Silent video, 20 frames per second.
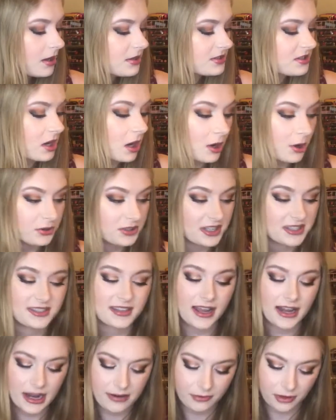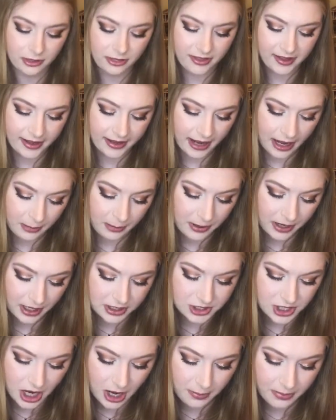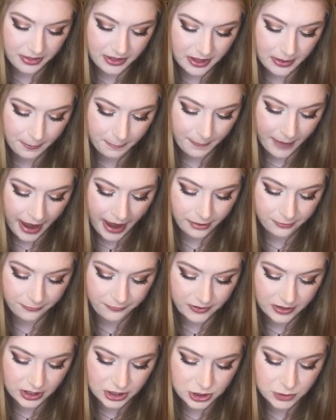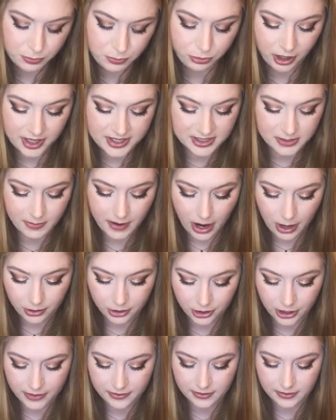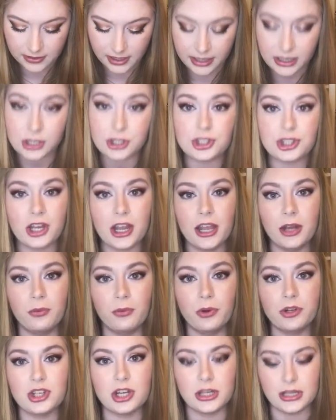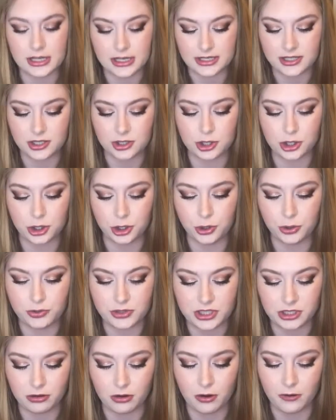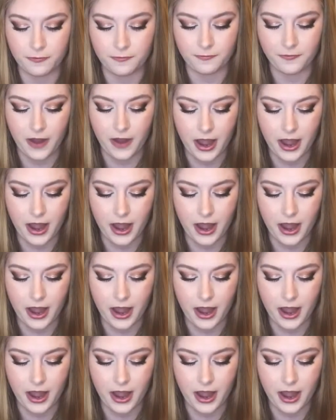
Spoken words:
So to set everything, I picked up the Matte Finish Pressed Powder in the lightest shade, which is 205.